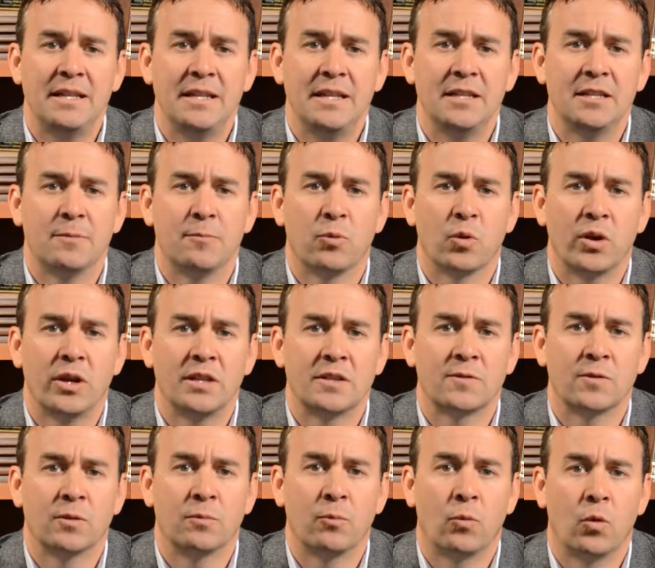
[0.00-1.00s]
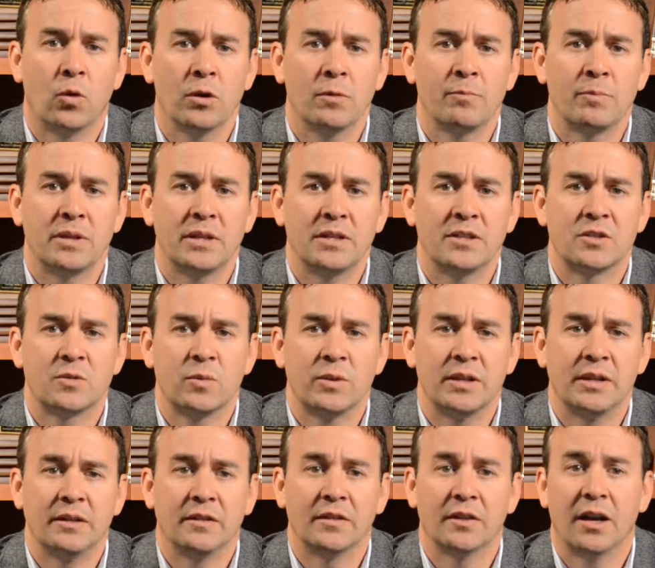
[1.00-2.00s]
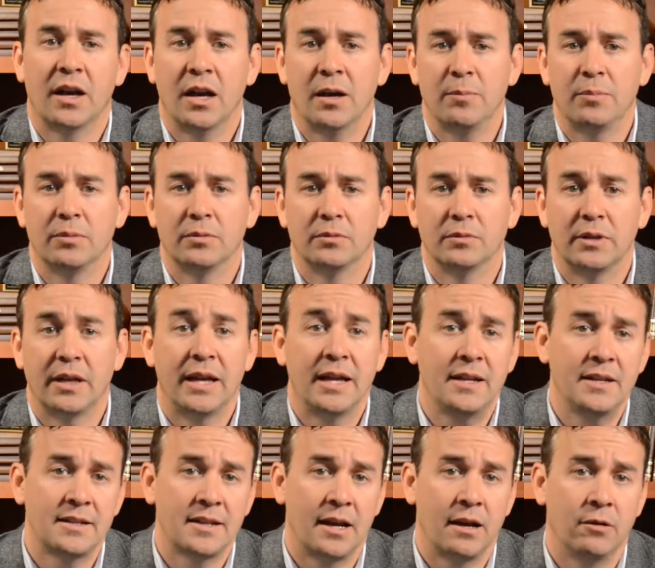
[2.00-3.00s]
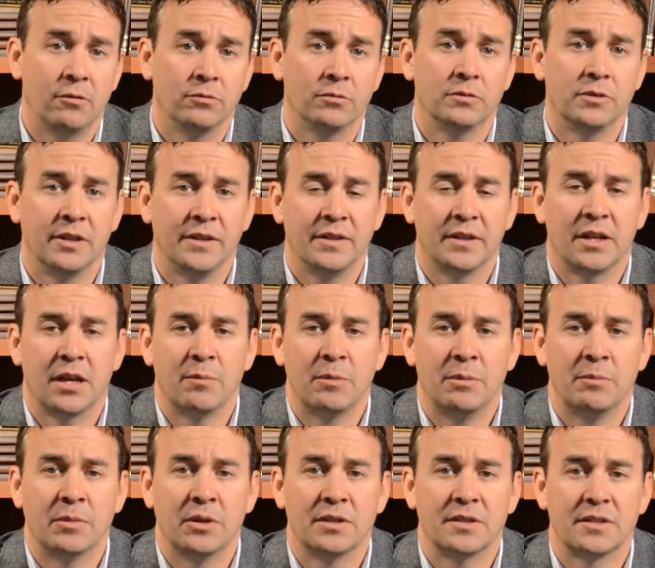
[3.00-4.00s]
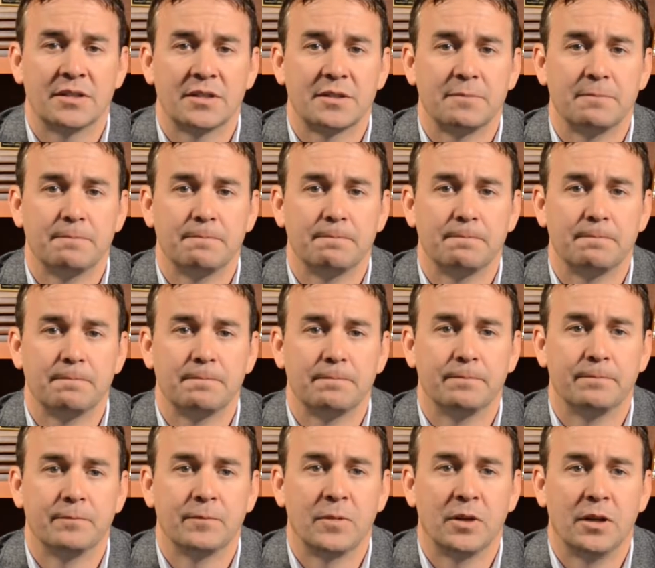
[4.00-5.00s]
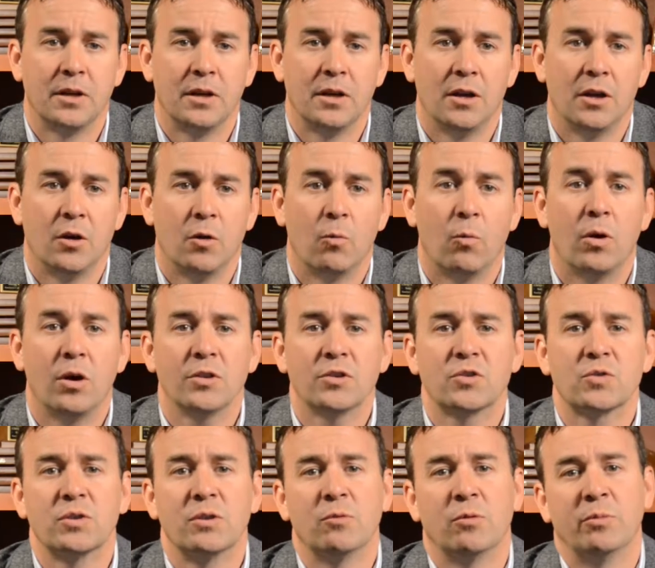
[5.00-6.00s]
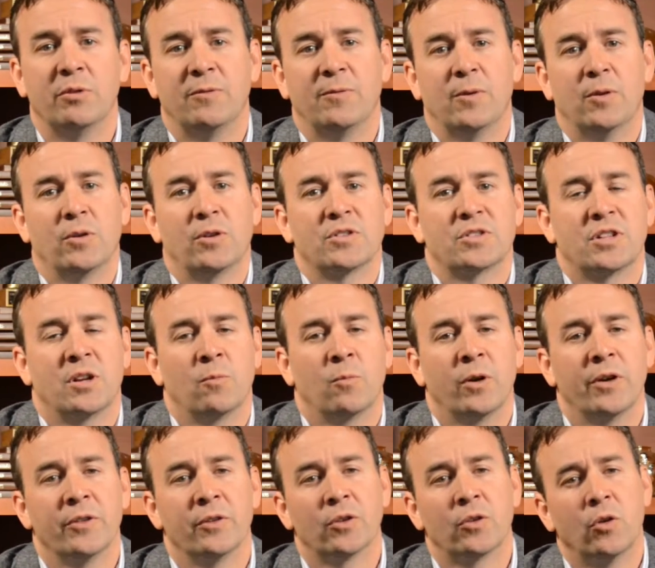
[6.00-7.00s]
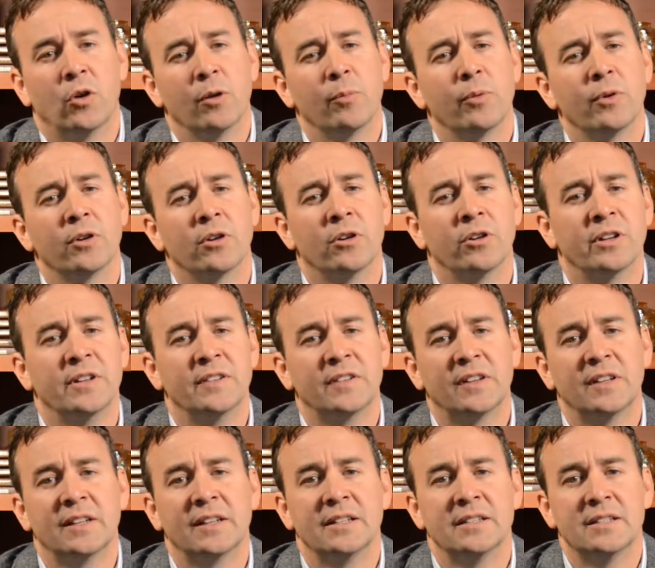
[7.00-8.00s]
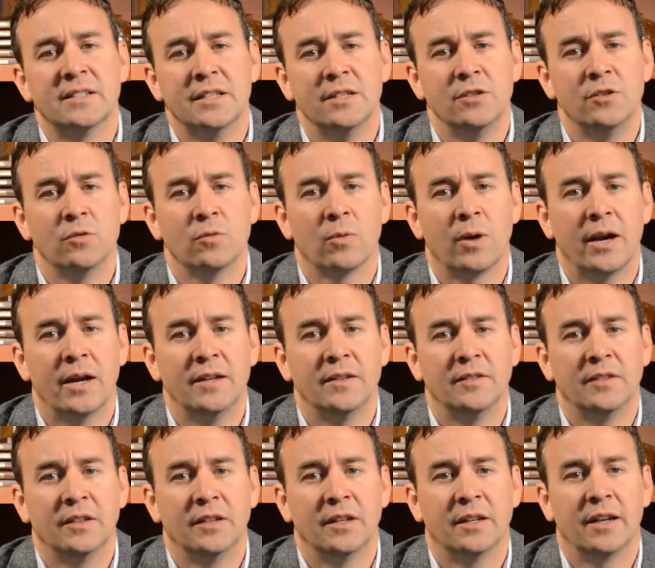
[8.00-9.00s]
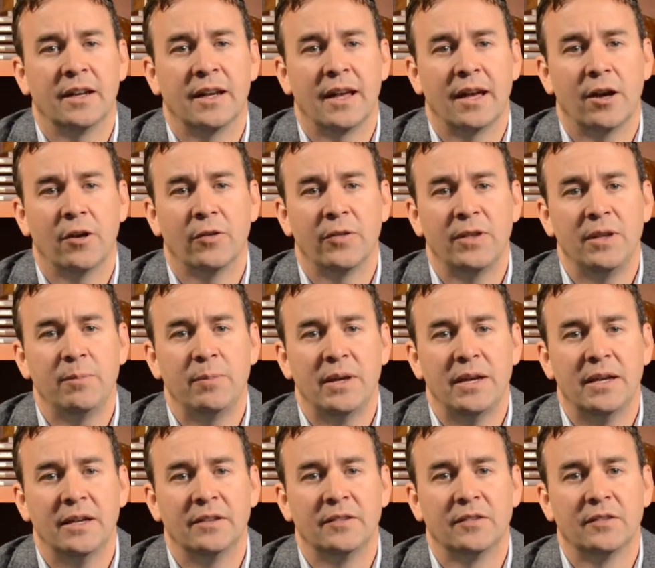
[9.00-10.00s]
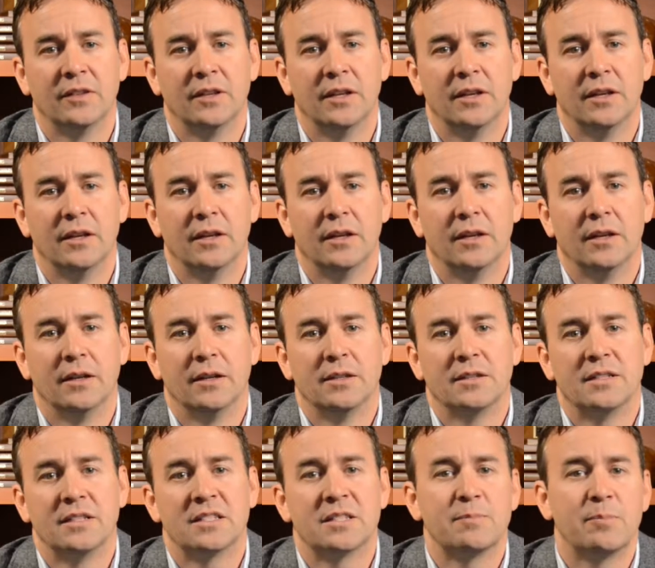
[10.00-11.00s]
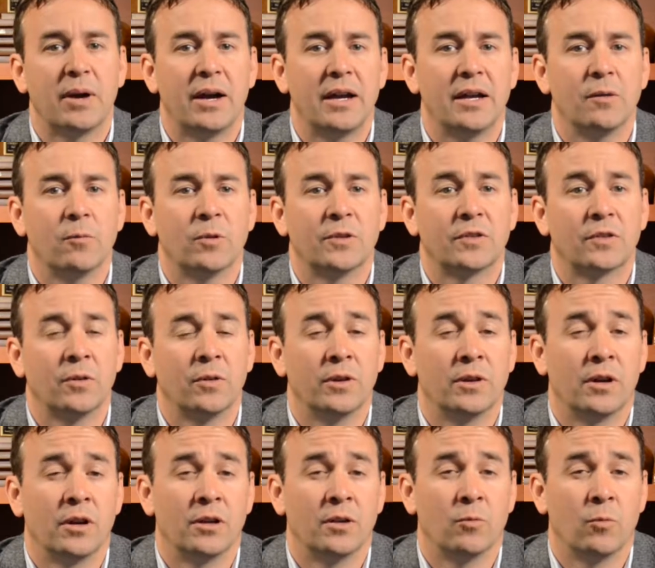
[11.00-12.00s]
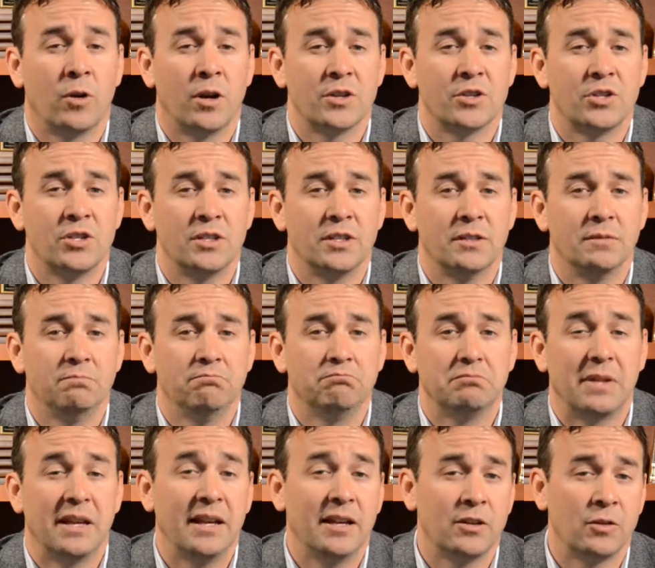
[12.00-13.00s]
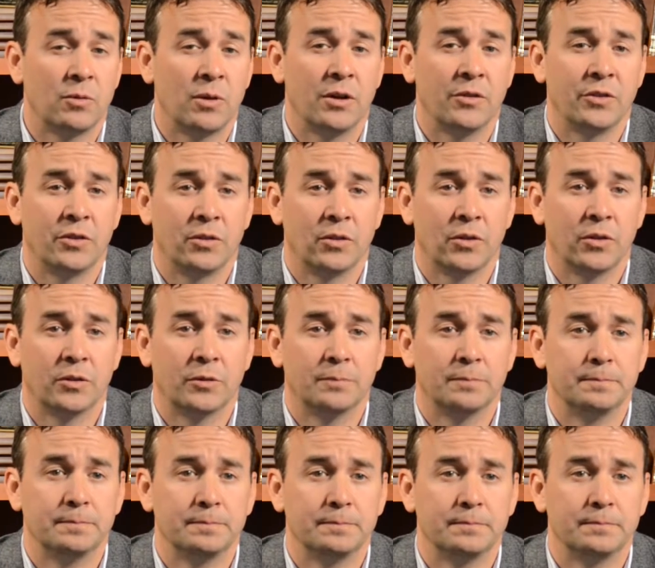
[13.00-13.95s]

need to brace for more big swings up and down in the coming months. Wall Street will be focused on whether corporate earnings can continue rising in a healthy pace despite what's going on in Washington and around the globe.